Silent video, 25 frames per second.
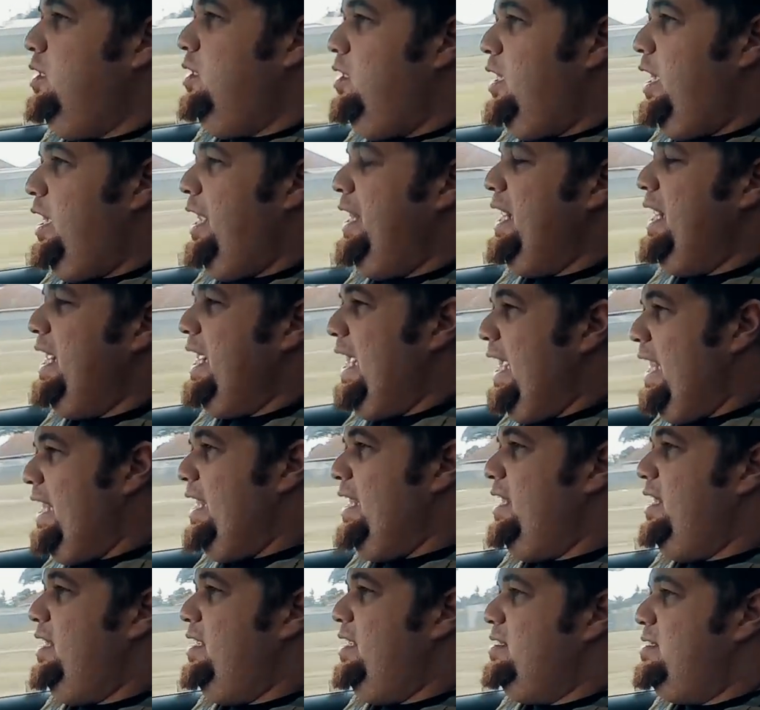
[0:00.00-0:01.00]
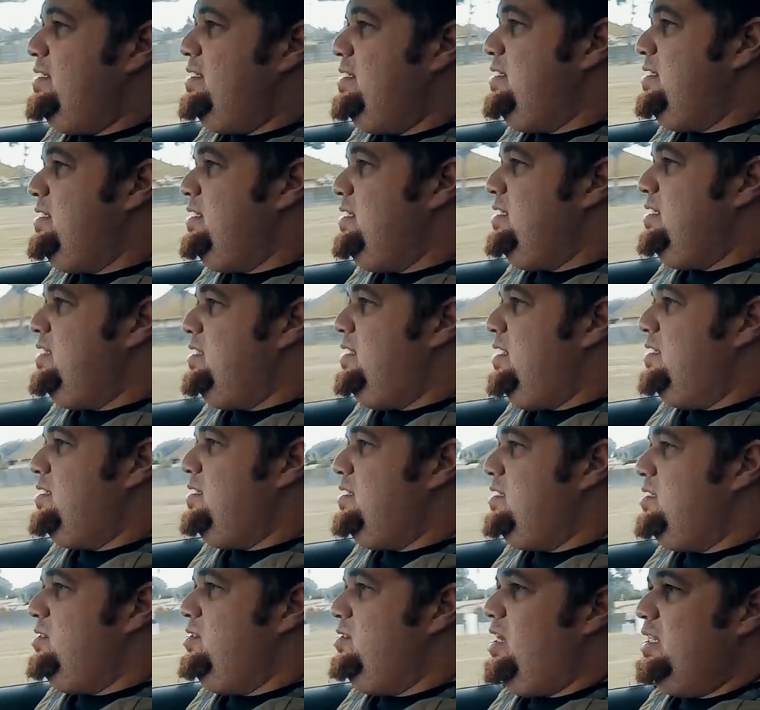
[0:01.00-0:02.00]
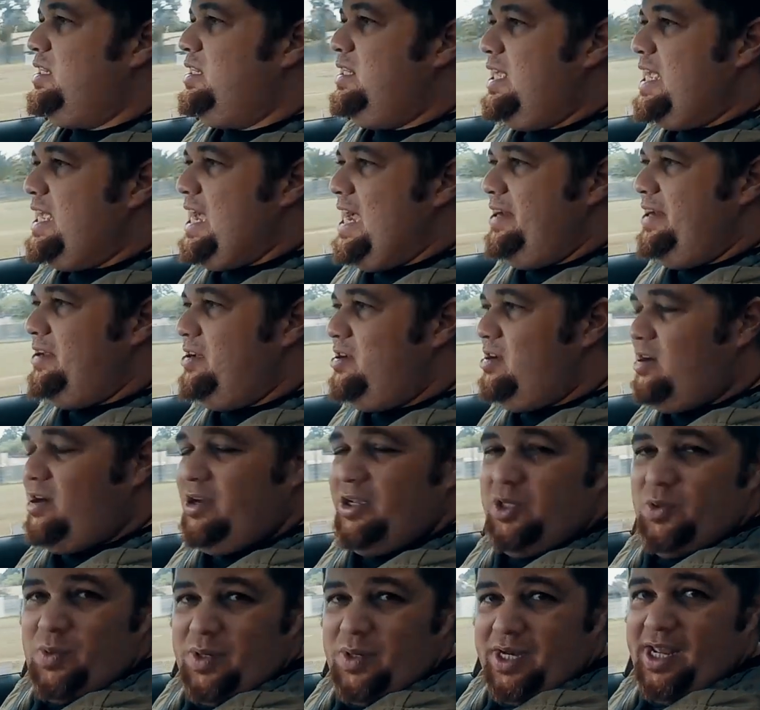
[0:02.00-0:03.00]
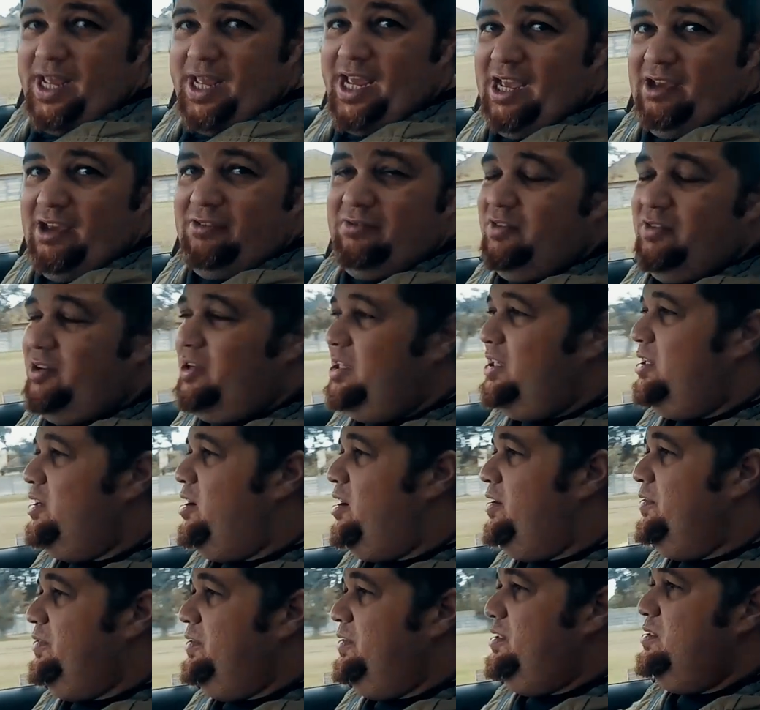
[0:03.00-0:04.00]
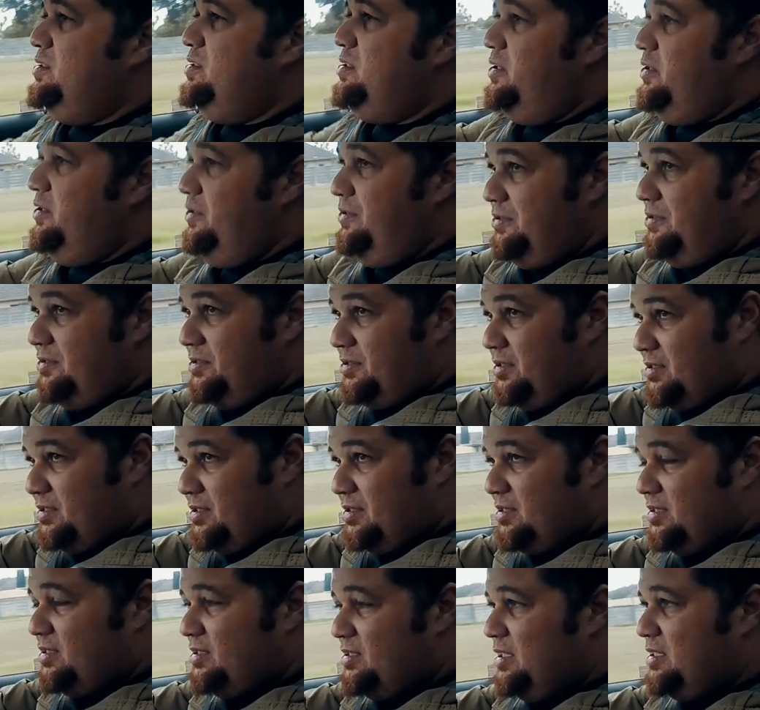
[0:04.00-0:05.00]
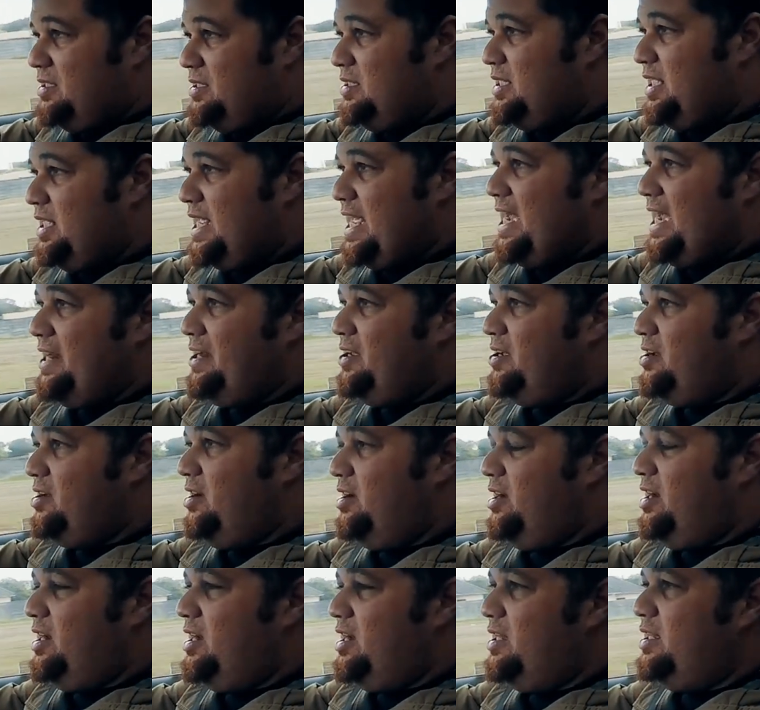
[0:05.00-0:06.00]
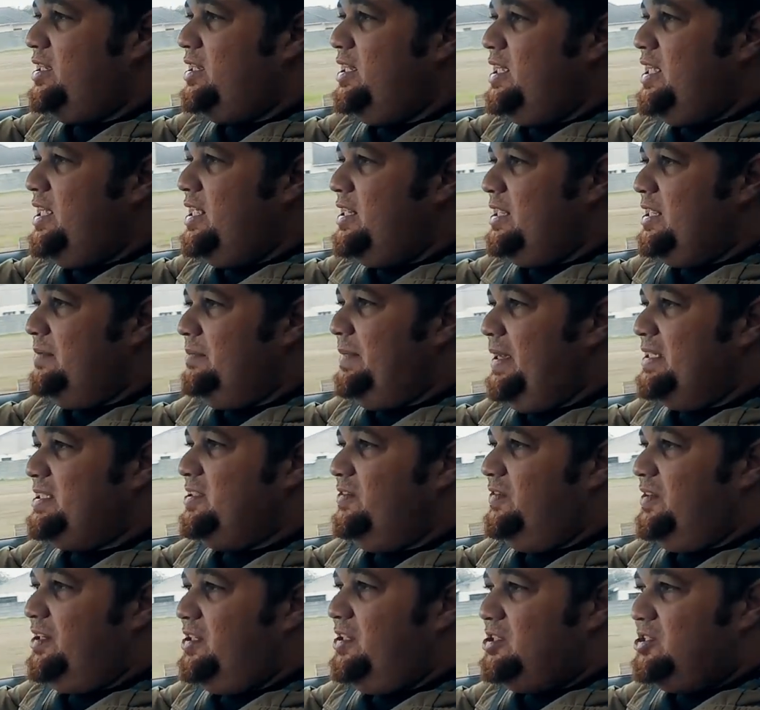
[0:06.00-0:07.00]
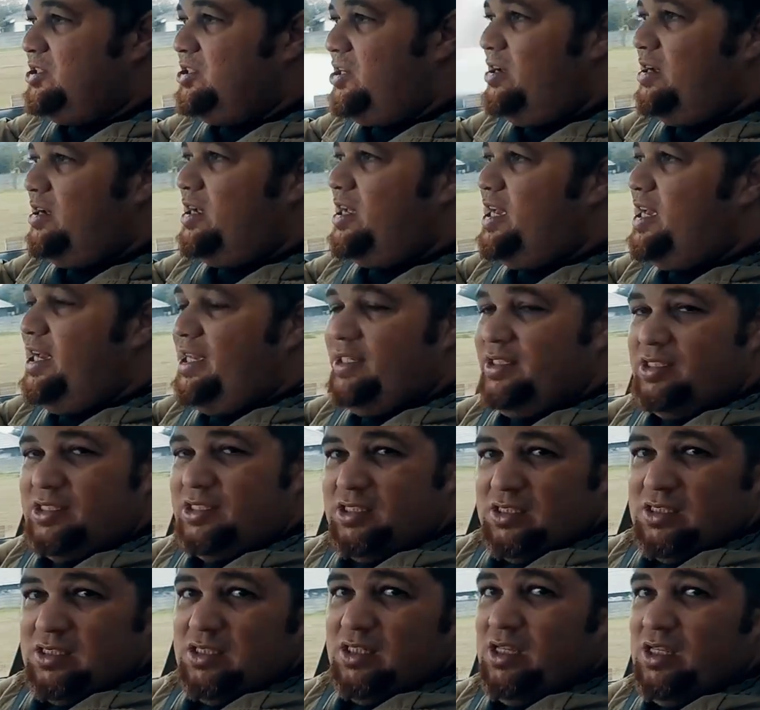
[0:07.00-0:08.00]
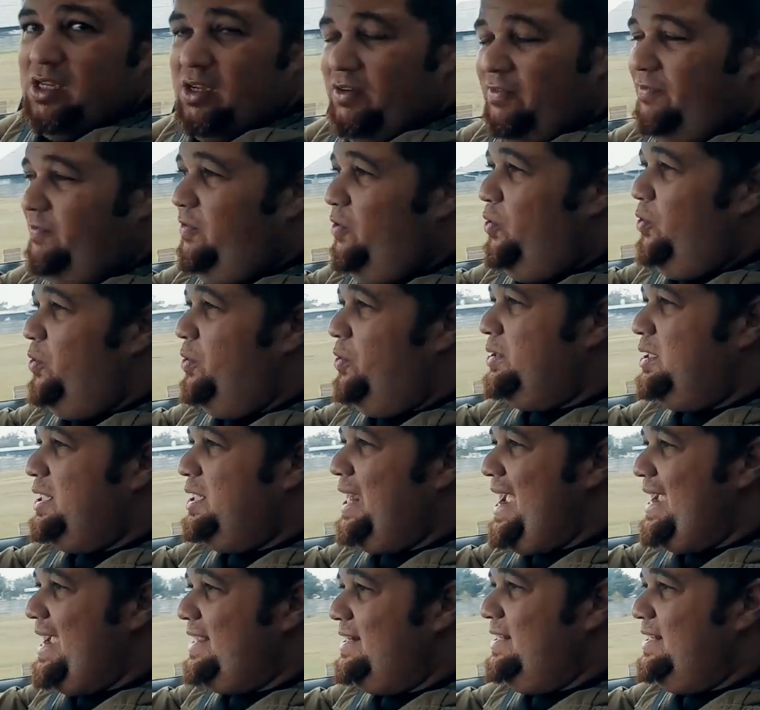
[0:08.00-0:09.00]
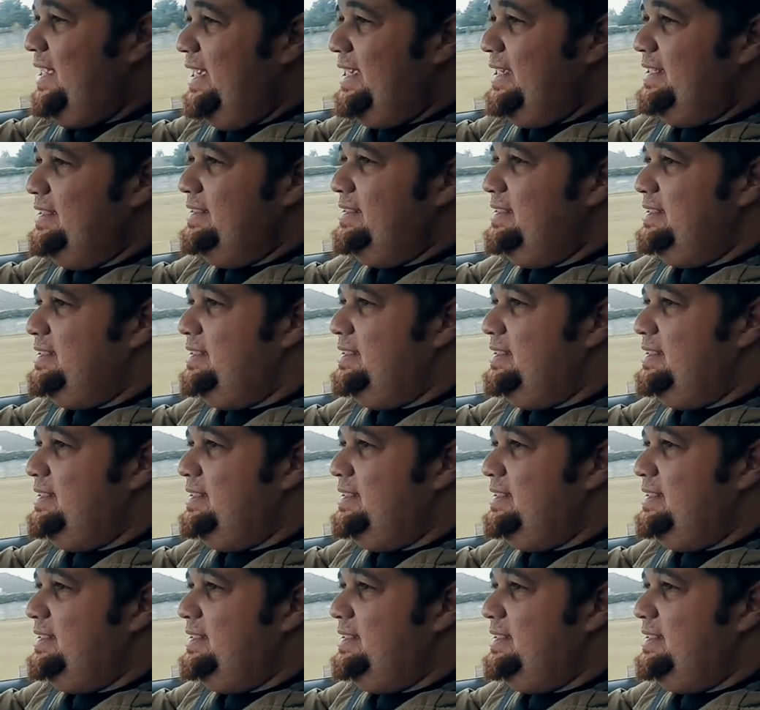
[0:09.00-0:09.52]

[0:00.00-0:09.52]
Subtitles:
And again, this is not the kind of car you want to have on these roads. This is the kind of car that makes a very strong case for track days.